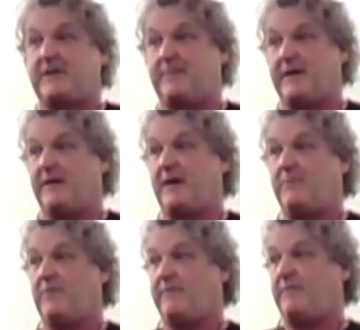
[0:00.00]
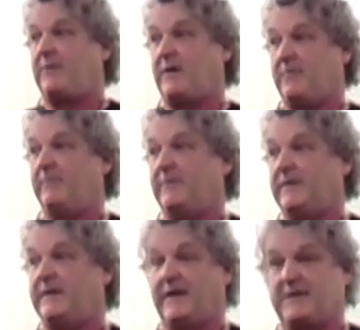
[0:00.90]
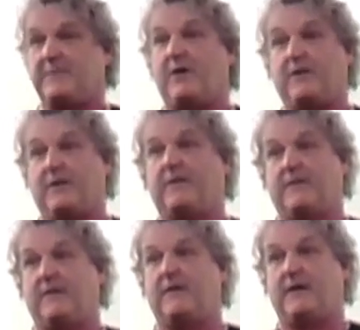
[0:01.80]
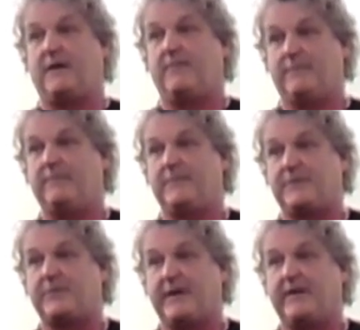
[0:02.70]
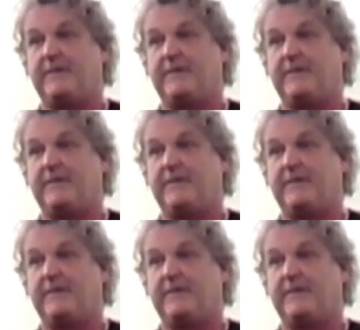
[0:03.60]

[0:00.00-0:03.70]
going to be a lot more of a problem than a smaller tree.